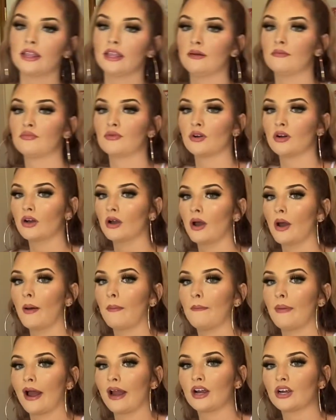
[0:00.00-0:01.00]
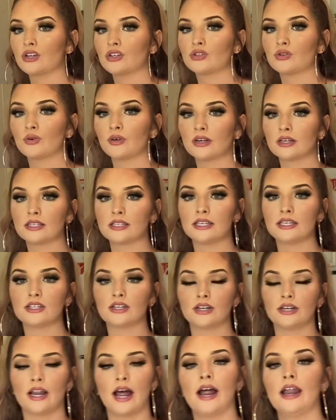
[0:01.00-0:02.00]
the Brooke biker shorts. These
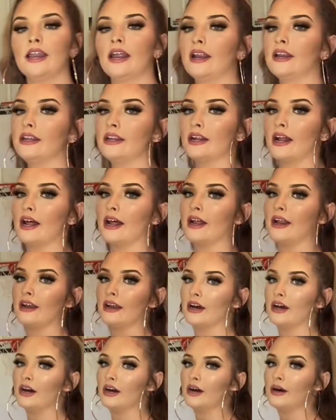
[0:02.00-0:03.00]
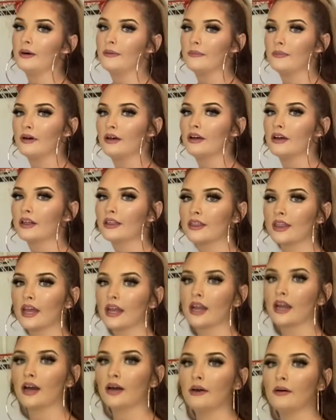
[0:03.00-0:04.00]
are $9.99. Um,
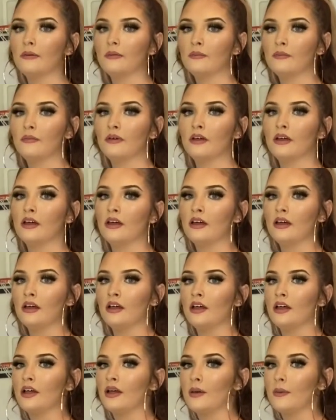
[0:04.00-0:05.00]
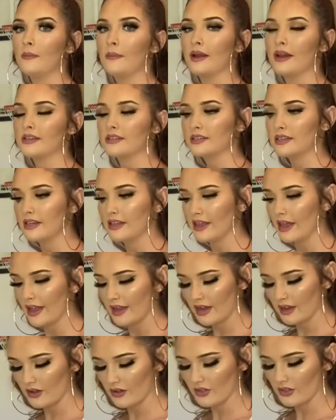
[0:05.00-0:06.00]
they come basically
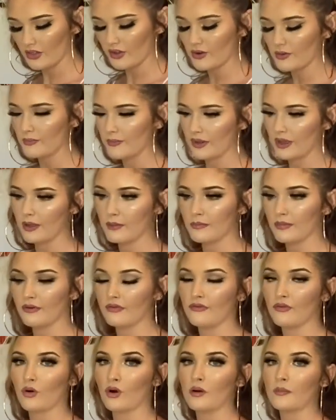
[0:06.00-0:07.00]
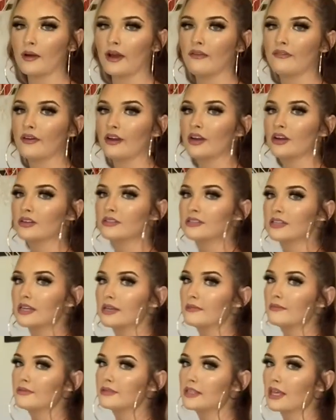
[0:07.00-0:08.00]
like a little bit before my
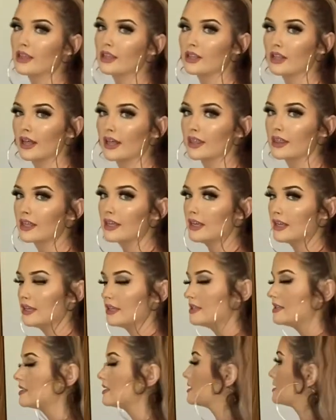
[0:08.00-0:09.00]
fingertips. They look like this.